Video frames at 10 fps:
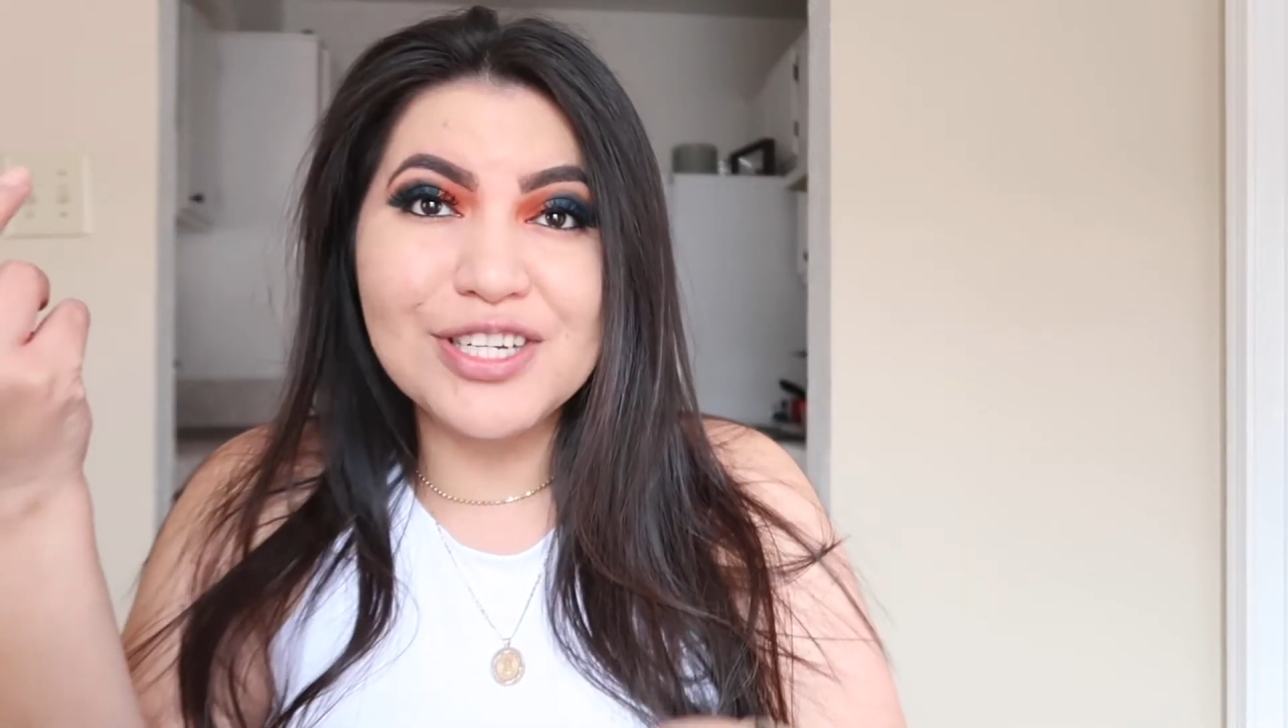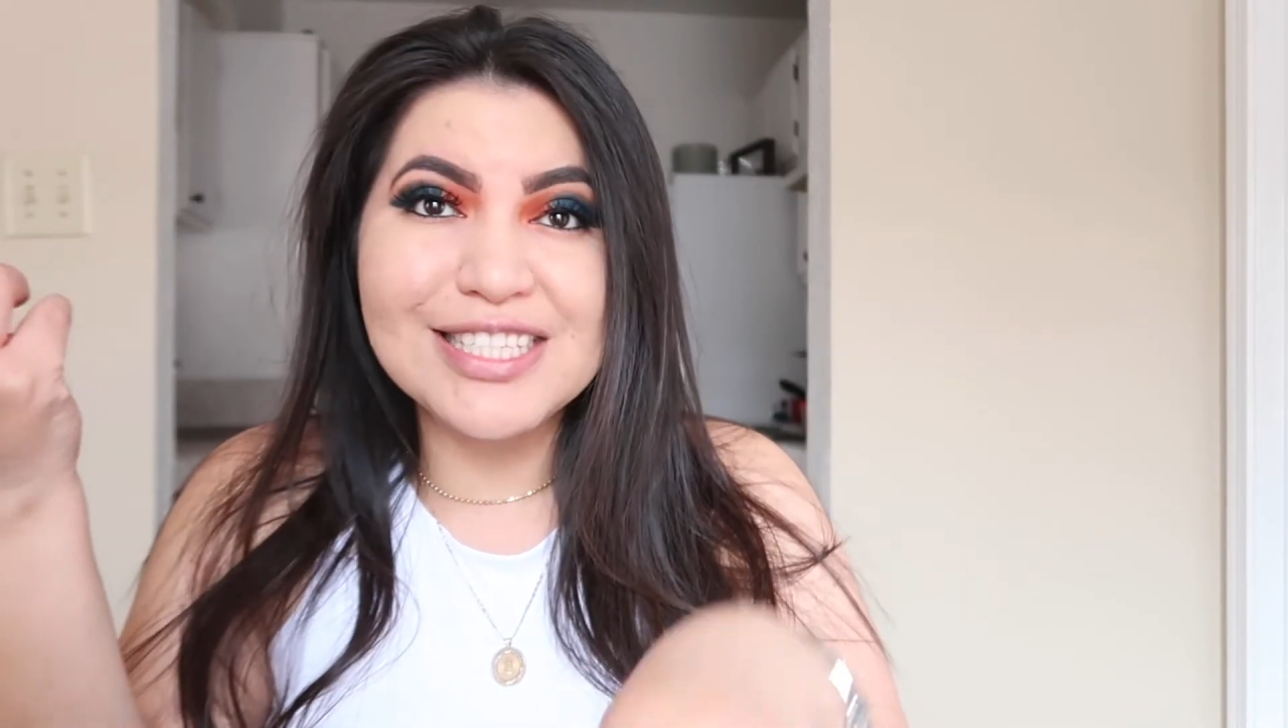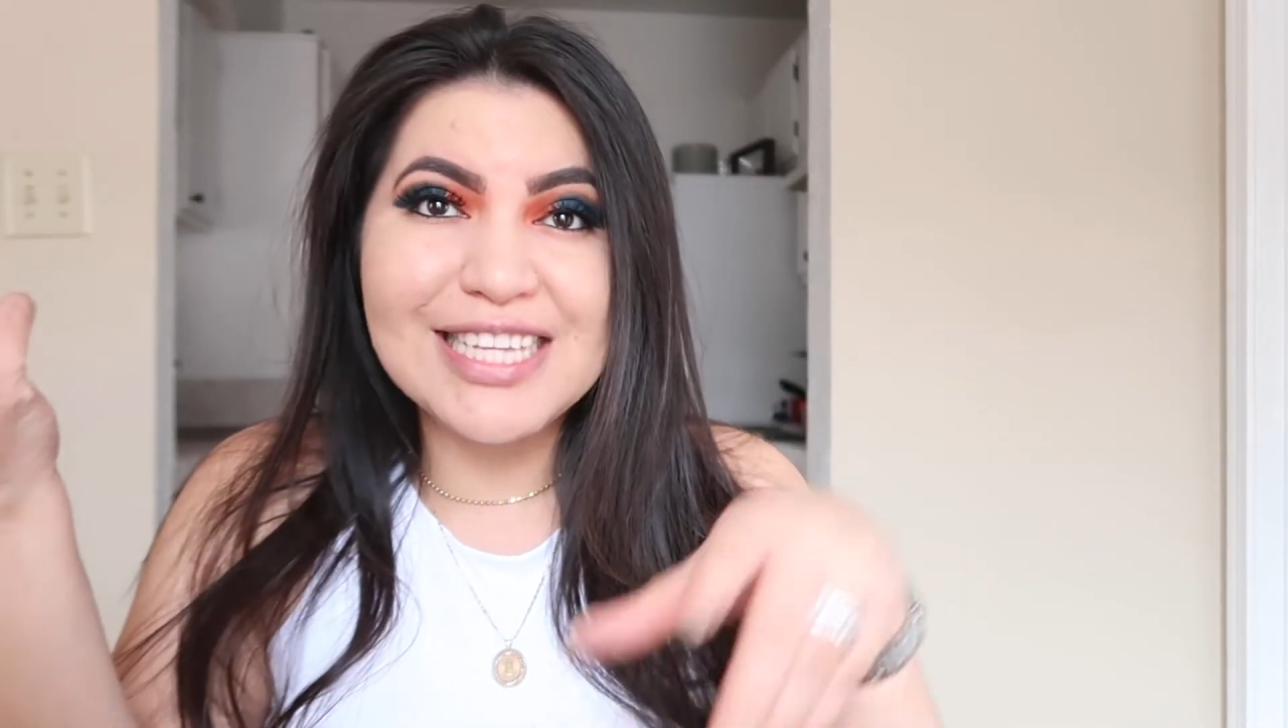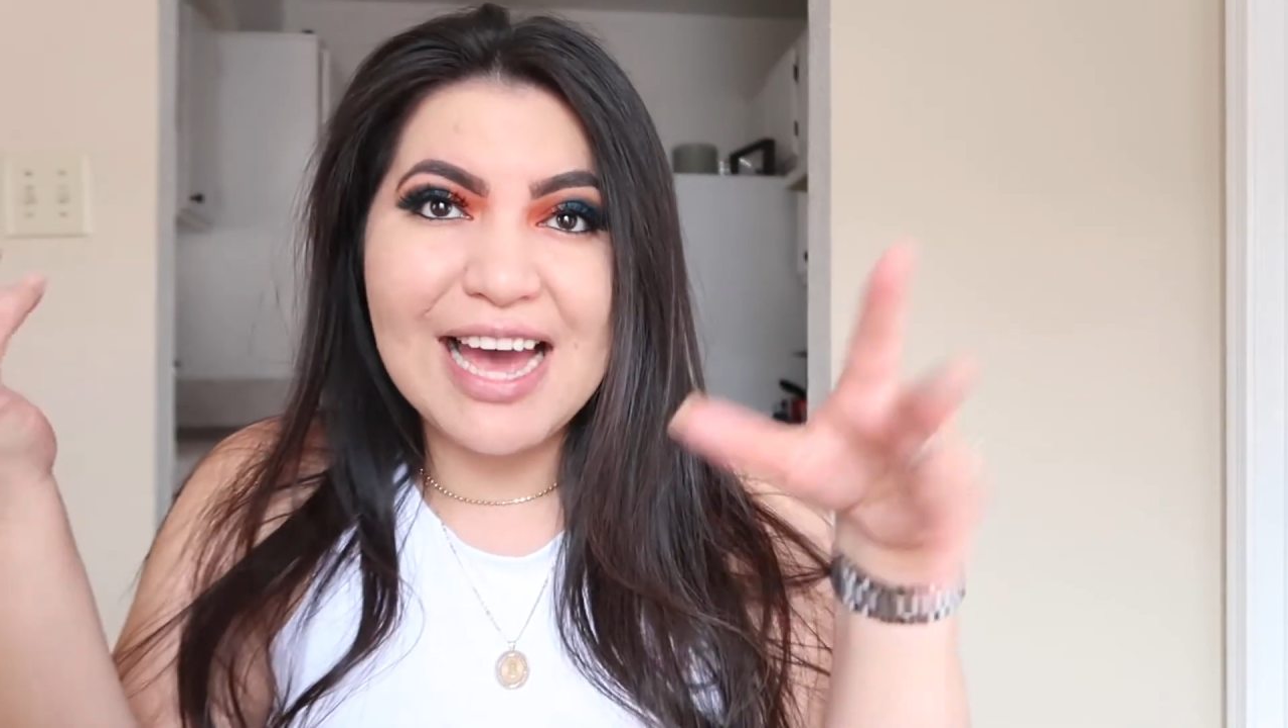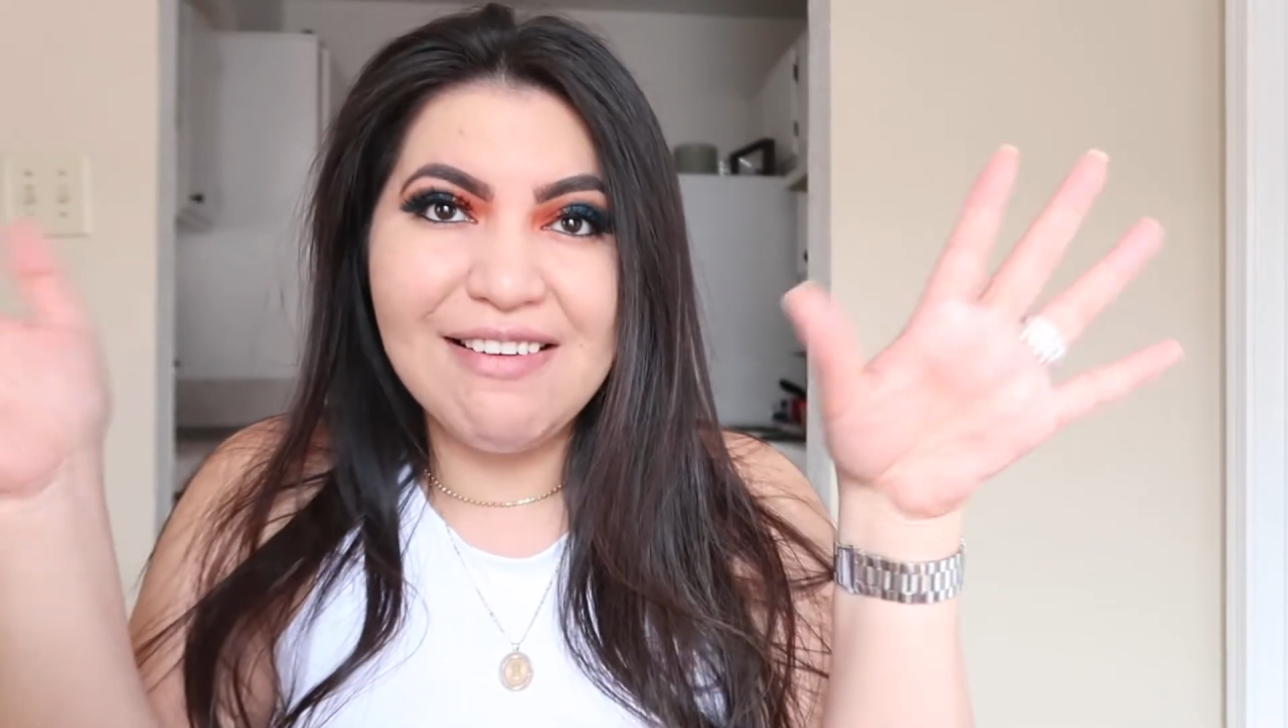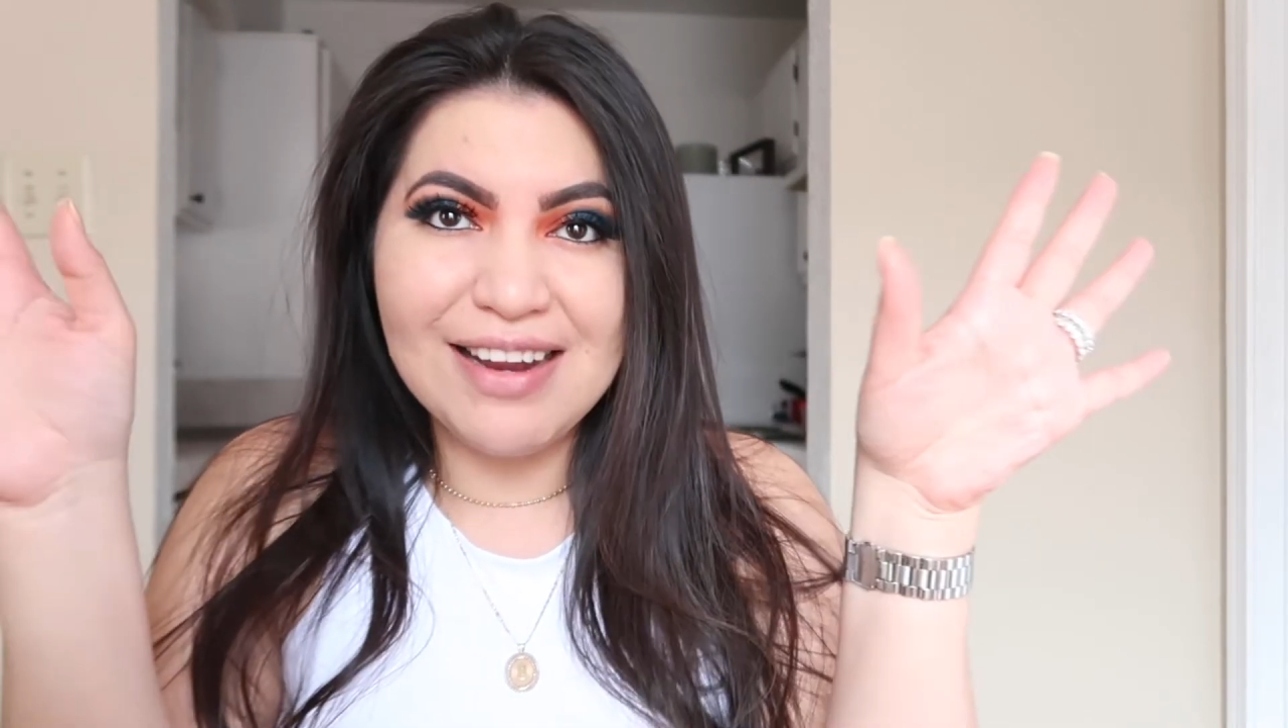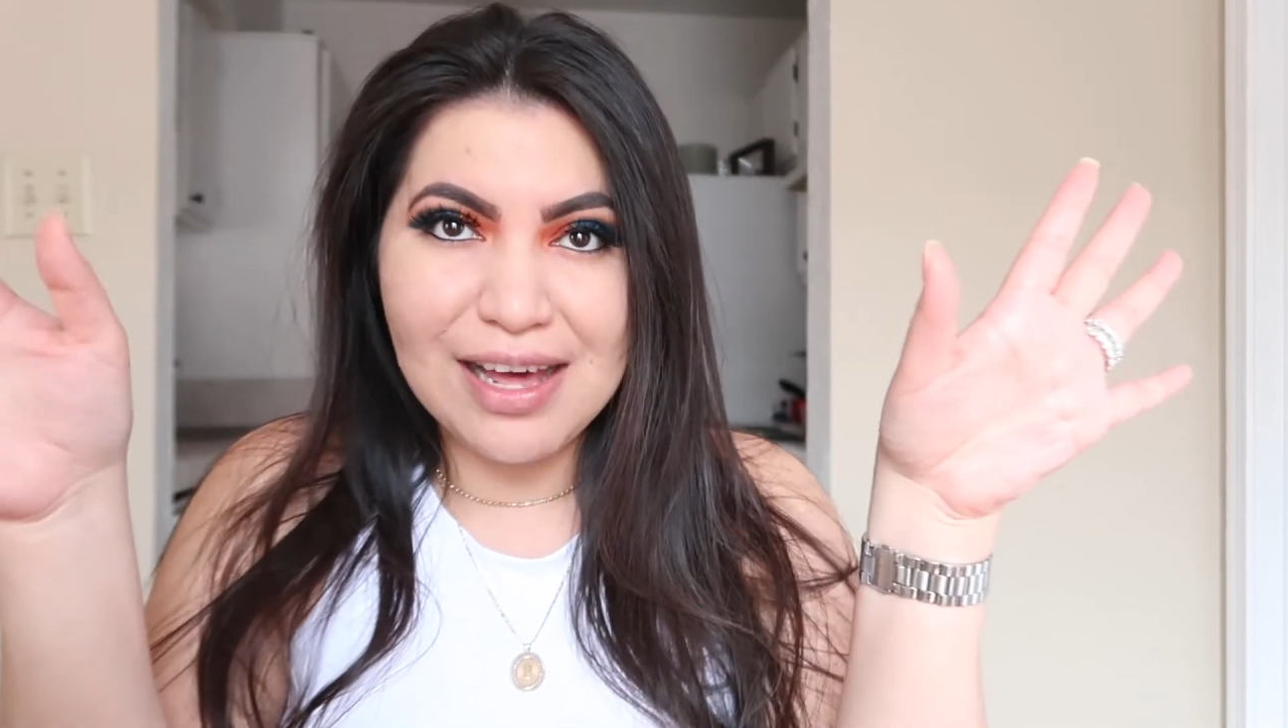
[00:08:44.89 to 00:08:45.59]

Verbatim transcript: can see how a